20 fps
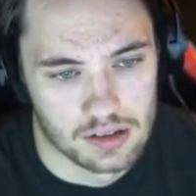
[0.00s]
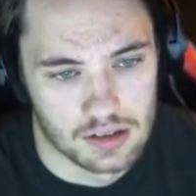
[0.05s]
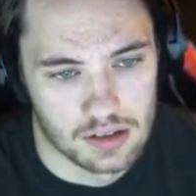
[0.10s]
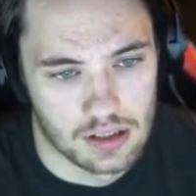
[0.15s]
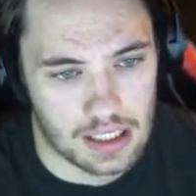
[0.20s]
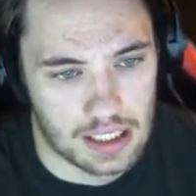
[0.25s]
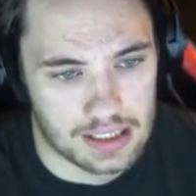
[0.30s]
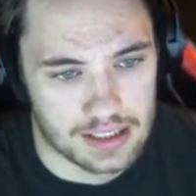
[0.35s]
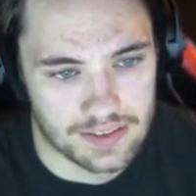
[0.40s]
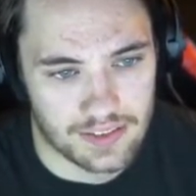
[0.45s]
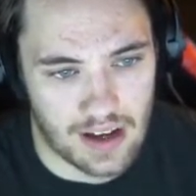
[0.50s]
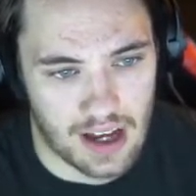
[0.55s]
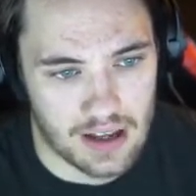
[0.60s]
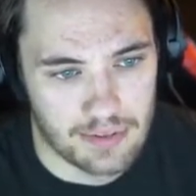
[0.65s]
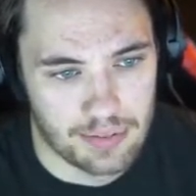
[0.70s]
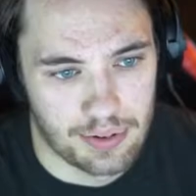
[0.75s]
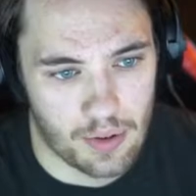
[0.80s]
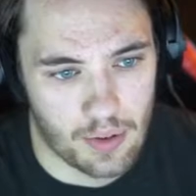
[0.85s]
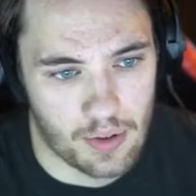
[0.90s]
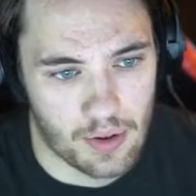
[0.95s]
That's fine,
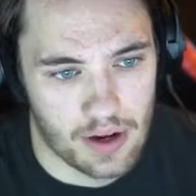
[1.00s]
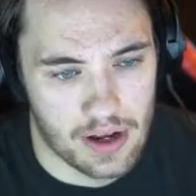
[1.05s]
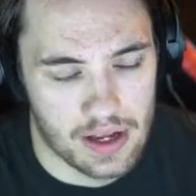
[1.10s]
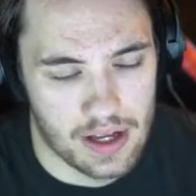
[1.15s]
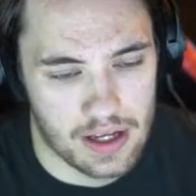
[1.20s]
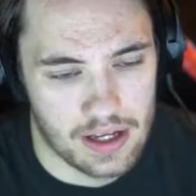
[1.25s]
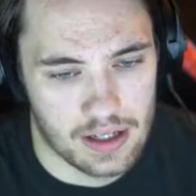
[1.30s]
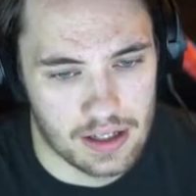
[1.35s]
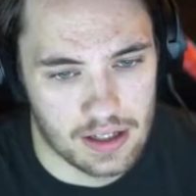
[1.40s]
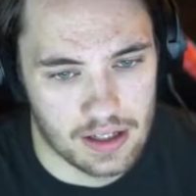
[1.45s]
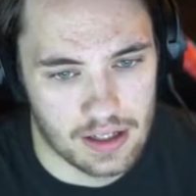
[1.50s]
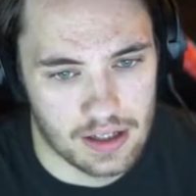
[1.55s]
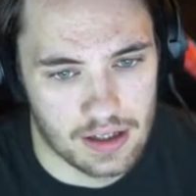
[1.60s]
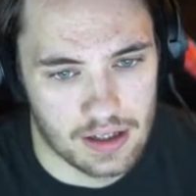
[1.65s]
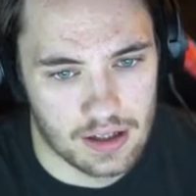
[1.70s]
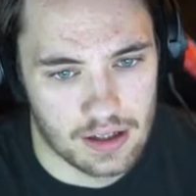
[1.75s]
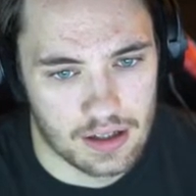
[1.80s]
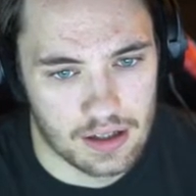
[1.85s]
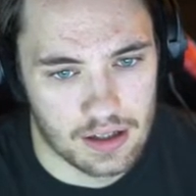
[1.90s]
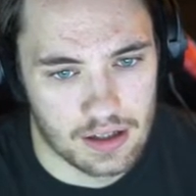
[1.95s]
point.
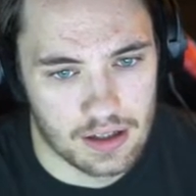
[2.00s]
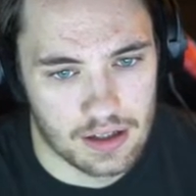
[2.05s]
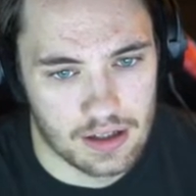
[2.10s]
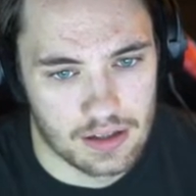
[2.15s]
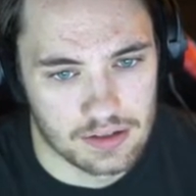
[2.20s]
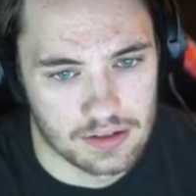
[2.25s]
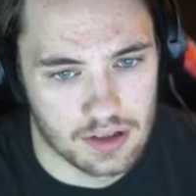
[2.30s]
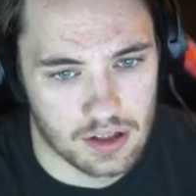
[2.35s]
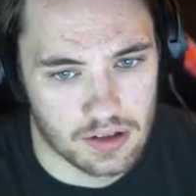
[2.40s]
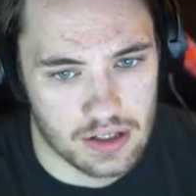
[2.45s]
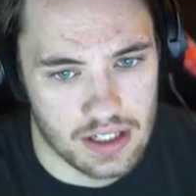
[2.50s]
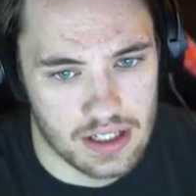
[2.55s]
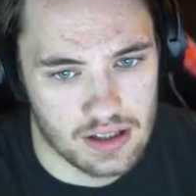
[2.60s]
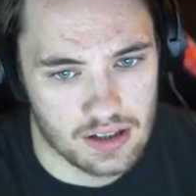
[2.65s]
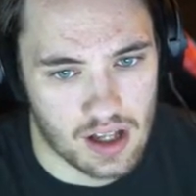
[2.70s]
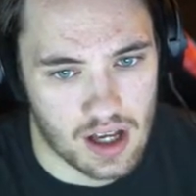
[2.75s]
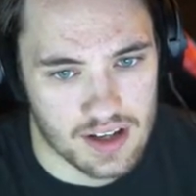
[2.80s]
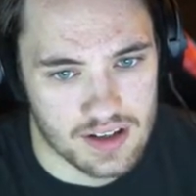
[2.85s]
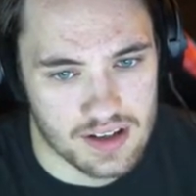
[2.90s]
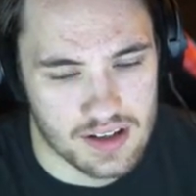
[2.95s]
So he
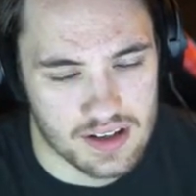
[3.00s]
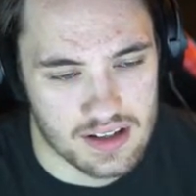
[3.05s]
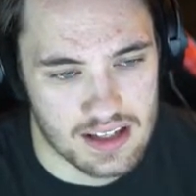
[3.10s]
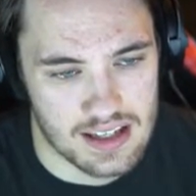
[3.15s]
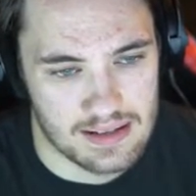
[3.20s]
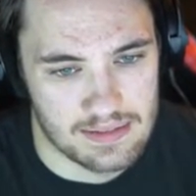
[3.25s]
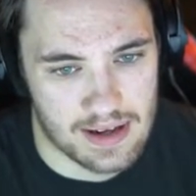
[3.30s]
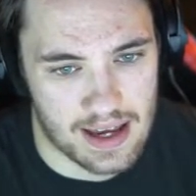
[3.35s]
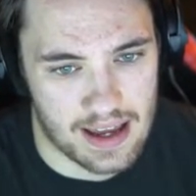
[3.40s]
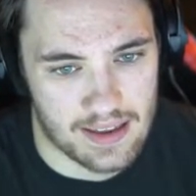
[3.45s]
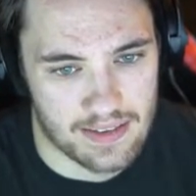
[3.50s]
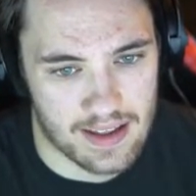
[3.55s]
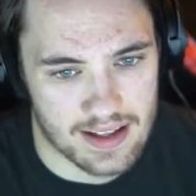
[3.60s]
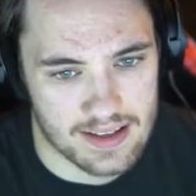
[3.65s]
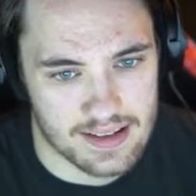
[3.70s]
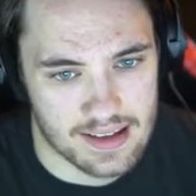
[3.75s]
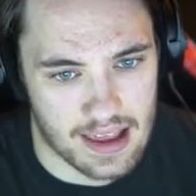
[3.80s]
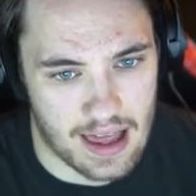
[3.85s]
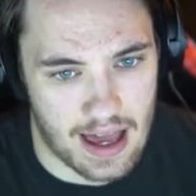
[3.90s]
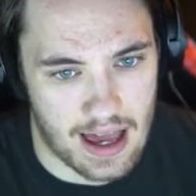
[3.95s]
lost his D-man,
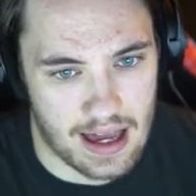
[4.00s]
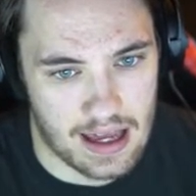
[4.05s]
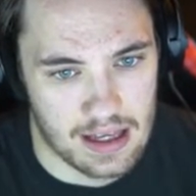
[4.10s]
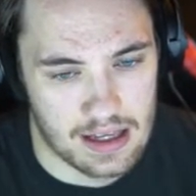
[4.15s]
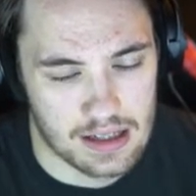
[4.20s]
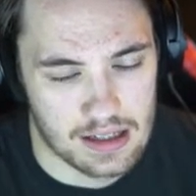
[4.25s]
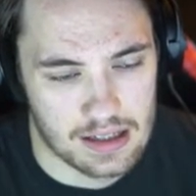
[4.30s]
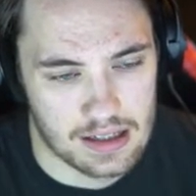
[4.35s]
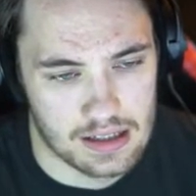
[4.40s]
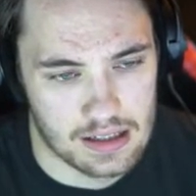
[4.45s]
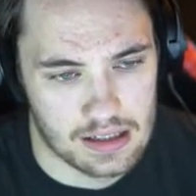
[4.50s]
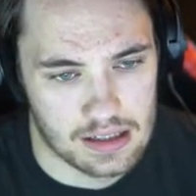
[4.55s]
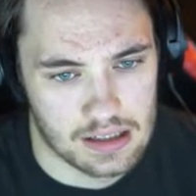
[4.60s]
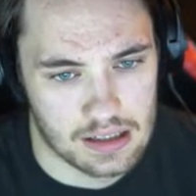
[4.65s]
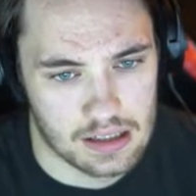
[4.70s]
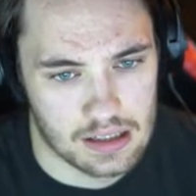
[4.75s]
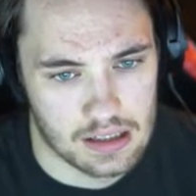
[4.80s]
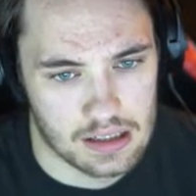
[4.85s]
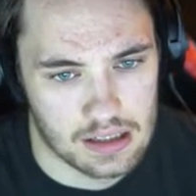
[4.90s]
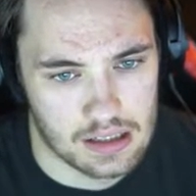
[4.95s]
that's that.
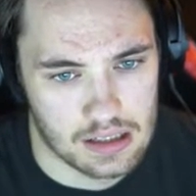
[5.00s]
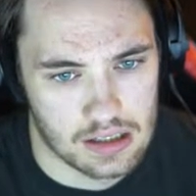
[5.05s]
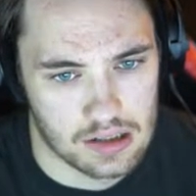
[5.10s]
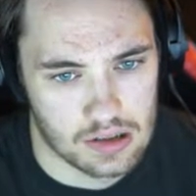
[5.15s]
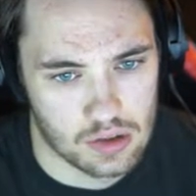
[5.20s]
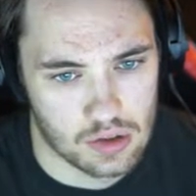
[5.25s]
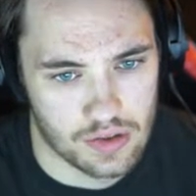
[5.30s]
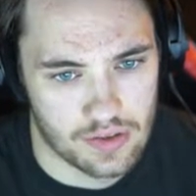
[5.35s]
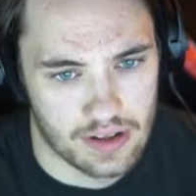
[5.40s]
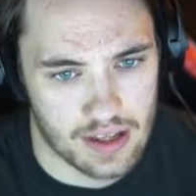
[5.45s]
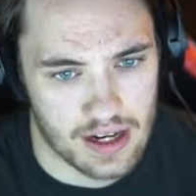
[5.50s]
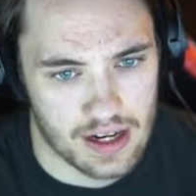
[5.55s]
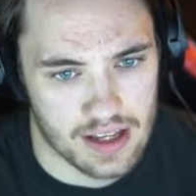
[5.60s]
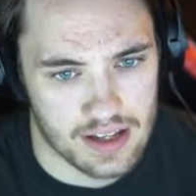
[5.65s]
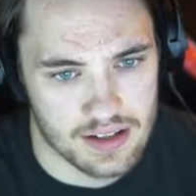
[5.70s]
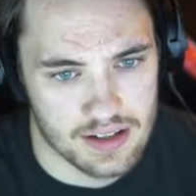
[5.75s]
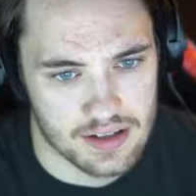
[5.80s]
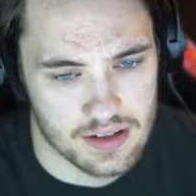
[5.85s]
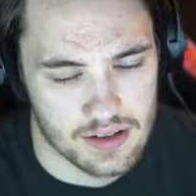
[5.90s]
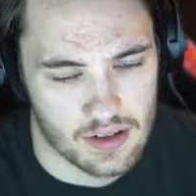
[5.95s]
Whoever that
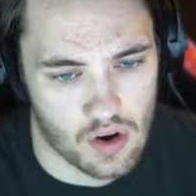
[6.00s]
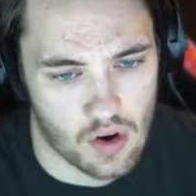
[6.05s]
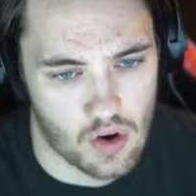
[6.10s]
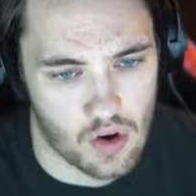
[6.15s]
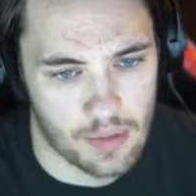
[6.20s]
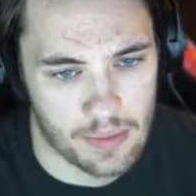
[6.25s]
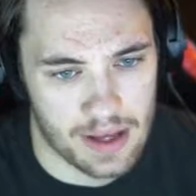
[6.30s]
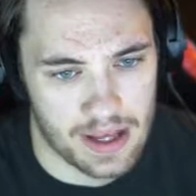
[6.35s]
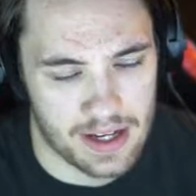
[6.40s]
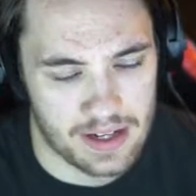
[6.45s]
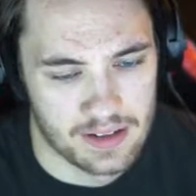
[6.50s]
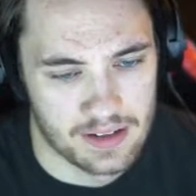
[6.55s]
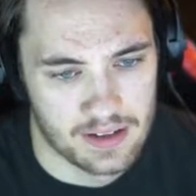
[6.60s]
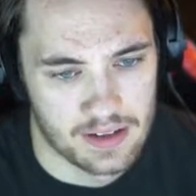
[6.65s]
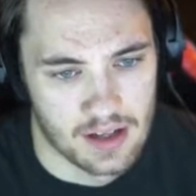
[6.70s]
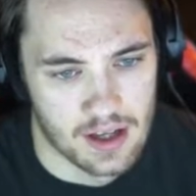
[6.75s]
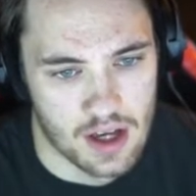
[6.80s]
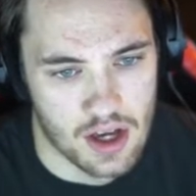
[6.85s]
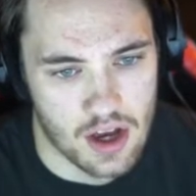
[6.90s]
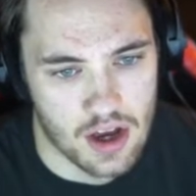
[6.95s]
is, Coleman.
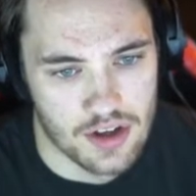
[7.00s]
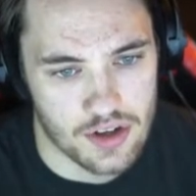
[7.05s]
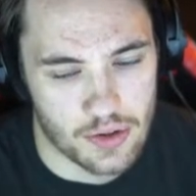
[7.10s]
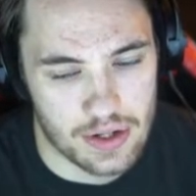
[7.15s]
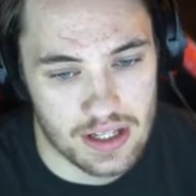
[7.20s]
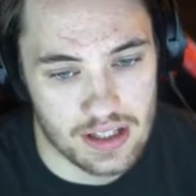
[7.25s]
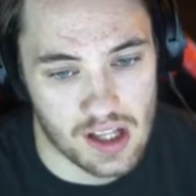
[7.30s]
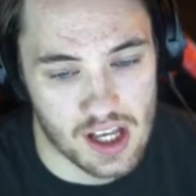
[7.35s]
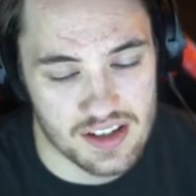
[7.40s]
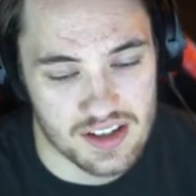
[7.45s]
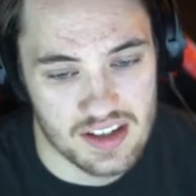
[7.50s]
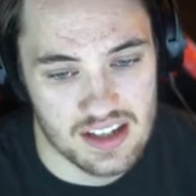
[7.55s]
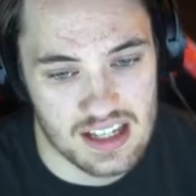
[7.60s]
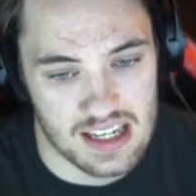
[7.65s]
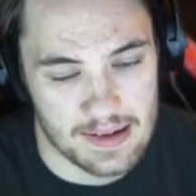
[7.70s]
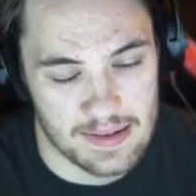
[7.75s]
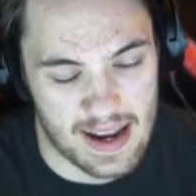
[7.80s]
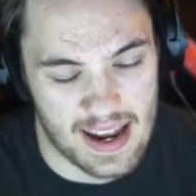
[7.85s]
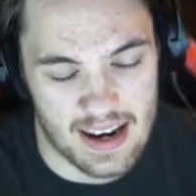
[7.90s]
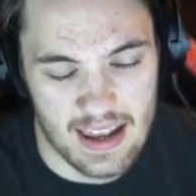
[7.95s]
So he lost his
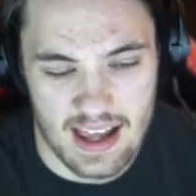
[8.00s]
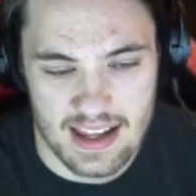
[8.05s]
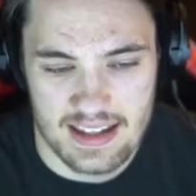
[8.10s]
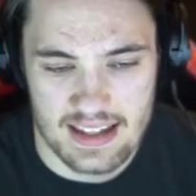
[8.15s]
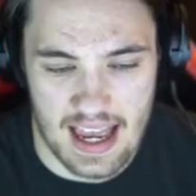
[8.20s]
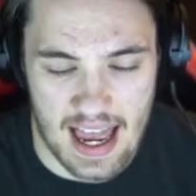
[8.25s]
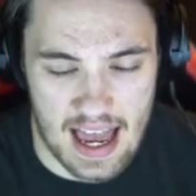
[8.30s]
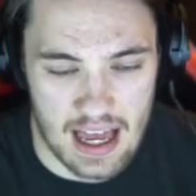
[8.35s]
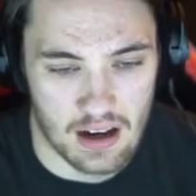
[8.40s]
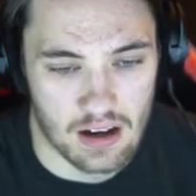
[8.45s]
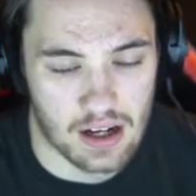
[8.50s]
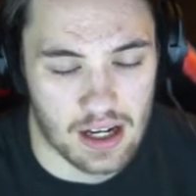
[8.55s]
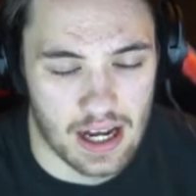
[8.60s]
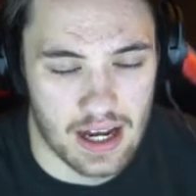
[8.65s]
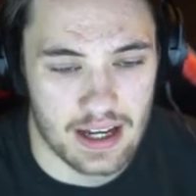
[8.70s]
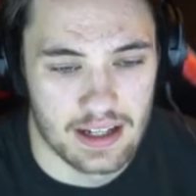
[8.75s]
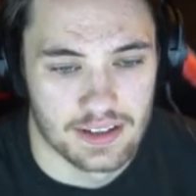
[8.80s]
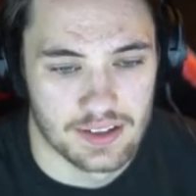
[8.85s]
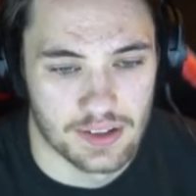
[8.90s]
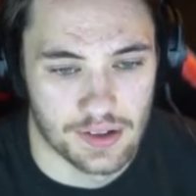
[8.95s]
D-man, that's that.
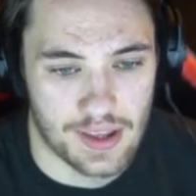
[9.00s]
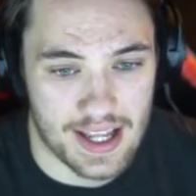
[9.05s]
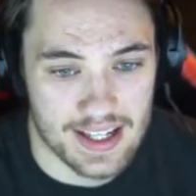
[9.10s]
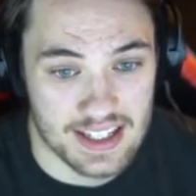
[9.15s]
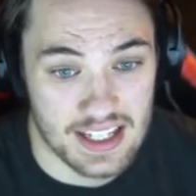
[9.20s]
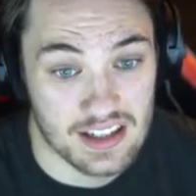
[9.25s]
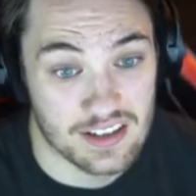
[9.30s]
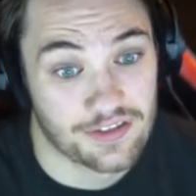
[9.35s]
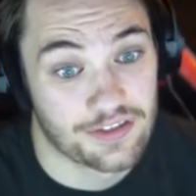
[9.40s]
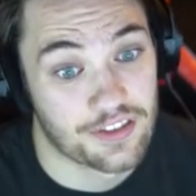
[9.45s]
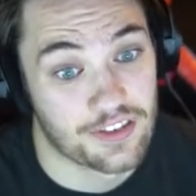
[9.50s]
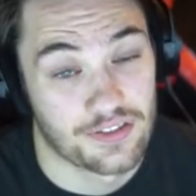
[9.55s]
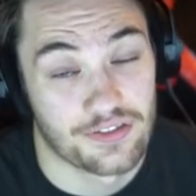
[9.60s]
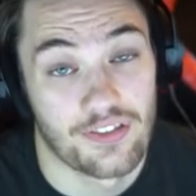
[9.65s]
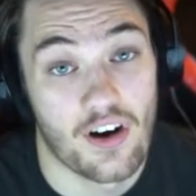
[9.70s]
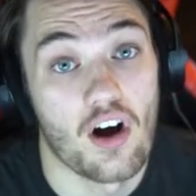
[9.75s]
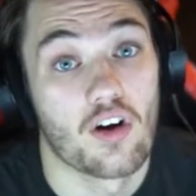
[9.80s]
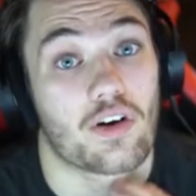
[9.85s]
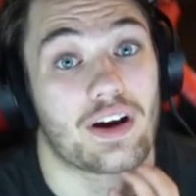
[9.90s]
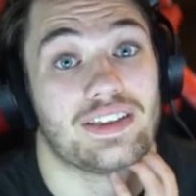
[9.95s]
Okay, so that's his
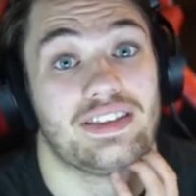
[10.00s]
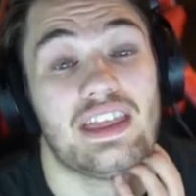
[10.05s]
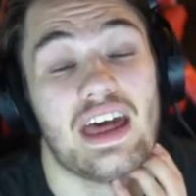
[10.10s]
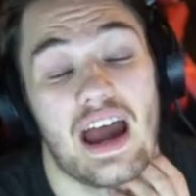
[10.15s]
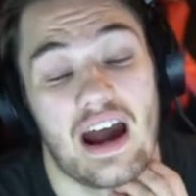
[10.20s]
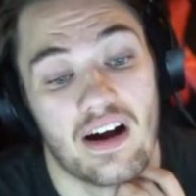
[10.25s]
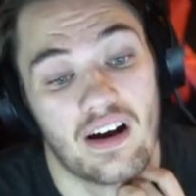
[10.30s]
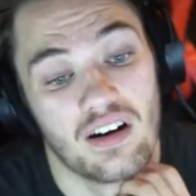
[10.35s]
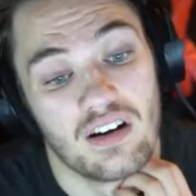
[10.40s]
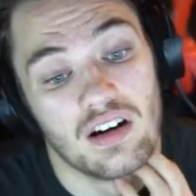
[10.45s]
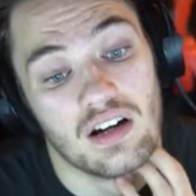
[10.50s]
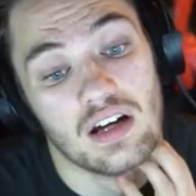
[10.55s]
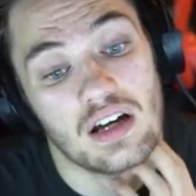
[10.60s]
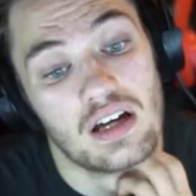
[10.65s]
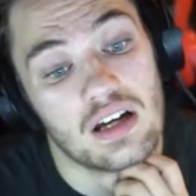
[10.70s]
fault right there.